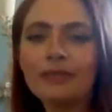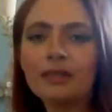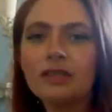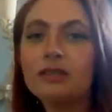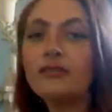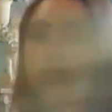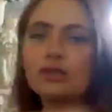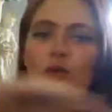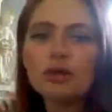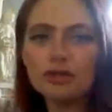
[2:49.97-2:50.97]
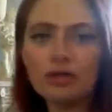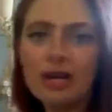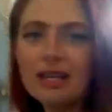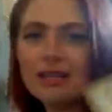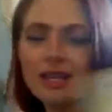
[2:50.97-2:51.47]
universe
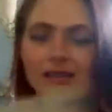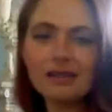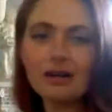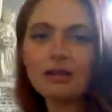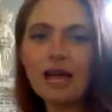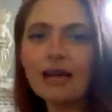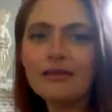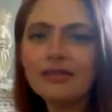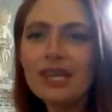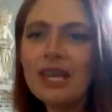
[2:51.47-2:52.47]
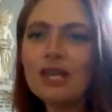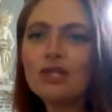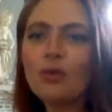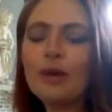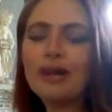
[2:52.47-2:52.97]
orchestrating things in our lives,
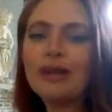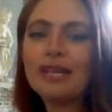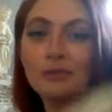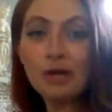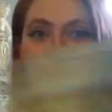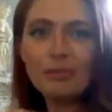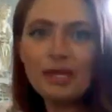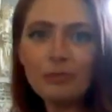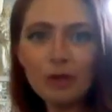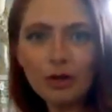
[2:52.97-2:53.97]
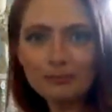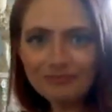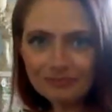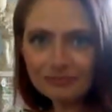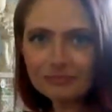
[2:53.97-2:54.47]
to where he's putting people,
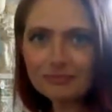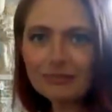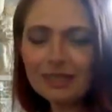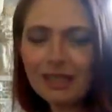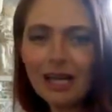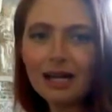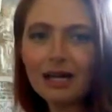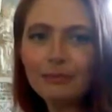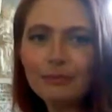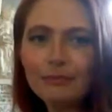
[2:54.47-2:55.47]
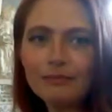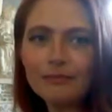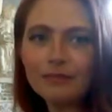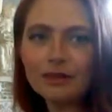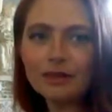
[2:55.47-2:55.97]

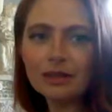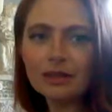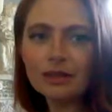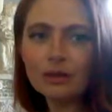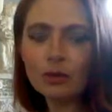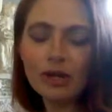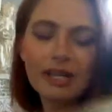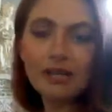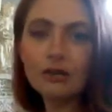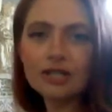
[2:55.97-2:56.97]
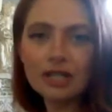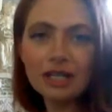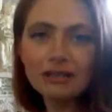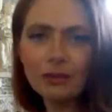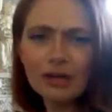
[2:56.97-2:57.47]
or he or
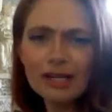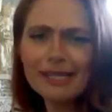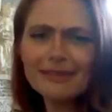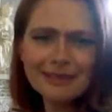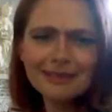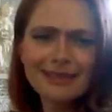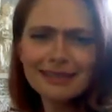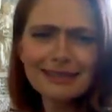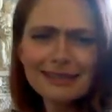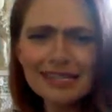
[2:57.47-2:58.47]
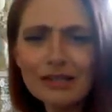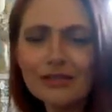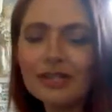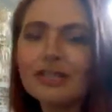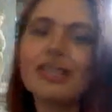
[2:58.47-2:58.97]
she, or it, the
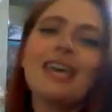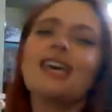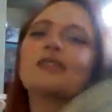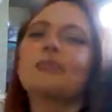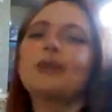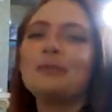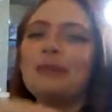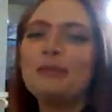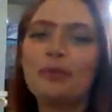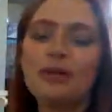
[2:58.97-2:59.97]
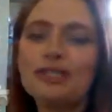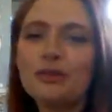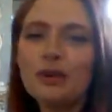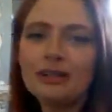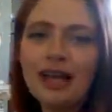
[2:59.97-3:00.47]
universe, is putting people into
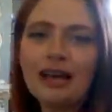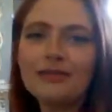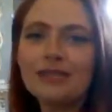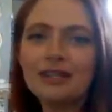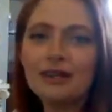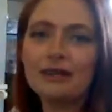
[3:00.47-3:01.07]
our lives. They're